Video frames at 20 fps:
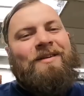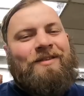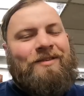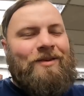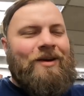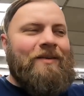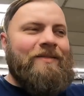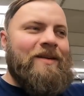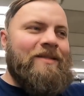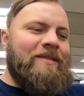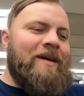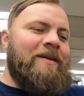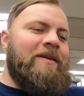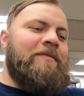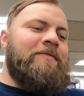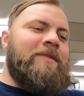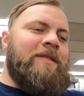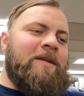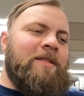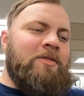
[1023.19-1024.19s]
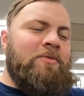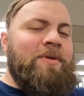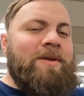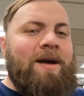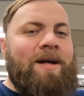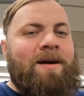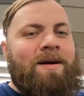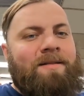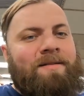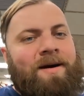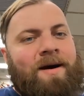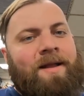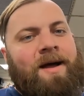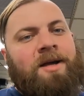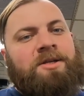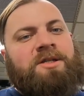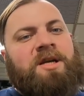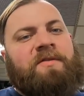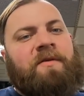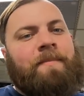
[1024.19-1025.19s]
So out of the three dollar lot,
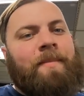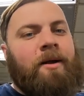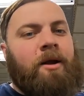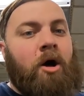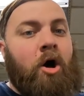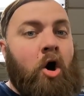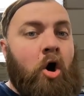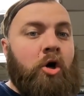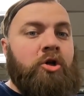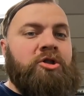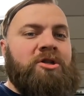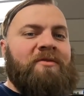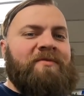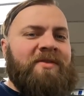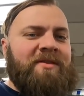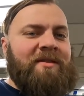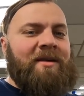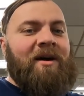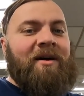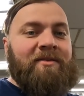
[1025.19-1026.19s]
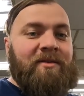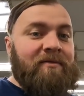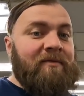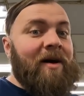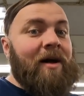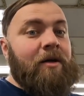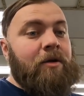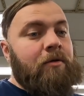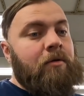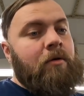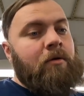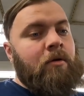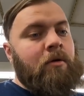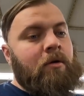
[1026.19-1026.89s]
I should have about hundred fifty dollars in value.